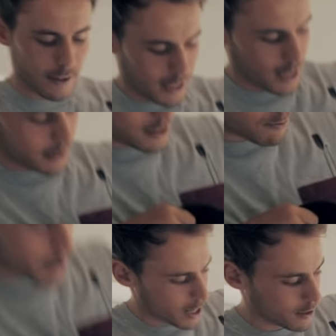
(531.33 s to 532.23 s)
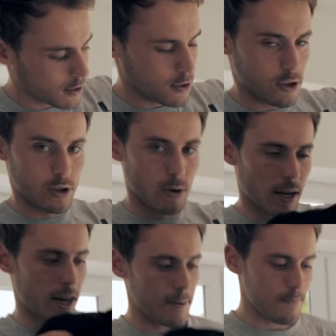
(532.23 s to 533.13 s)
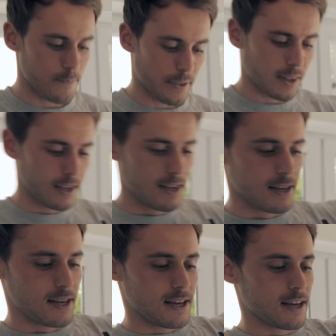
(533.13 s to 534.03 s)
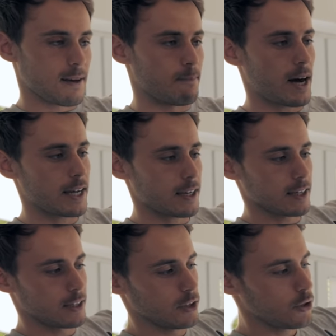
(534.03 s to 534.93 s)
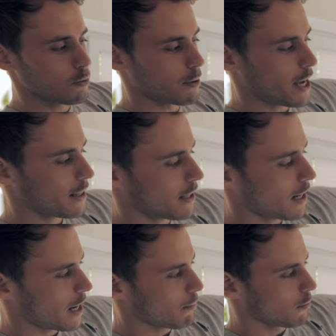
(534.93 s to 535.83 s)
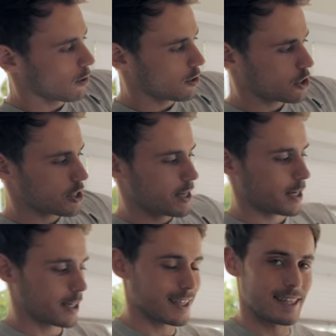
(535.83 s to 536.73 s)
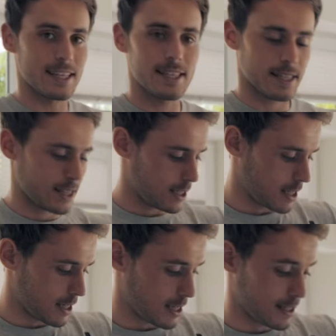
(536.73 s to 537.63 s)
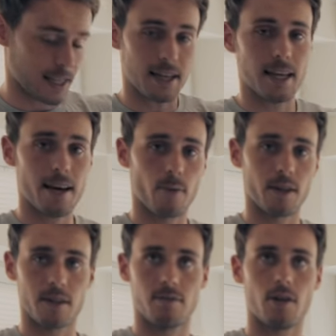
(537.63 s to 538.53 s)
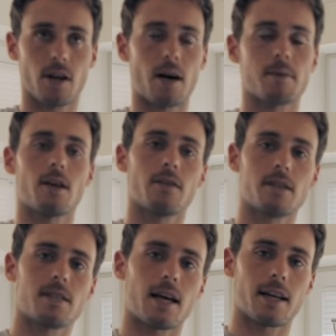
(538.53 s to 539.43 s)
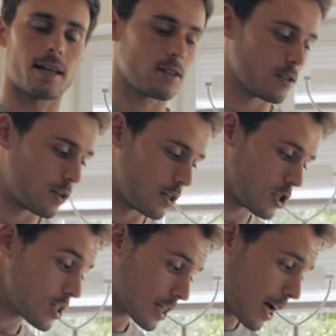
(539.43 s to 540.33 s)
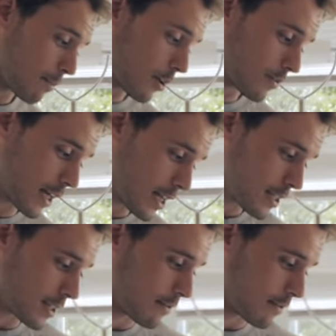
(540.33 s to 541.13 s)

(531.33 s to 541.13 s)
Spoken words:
This brand, Surla, my new brand that I'm launching this Sunday, when this video comes out this Sunday. So in just a couple of days,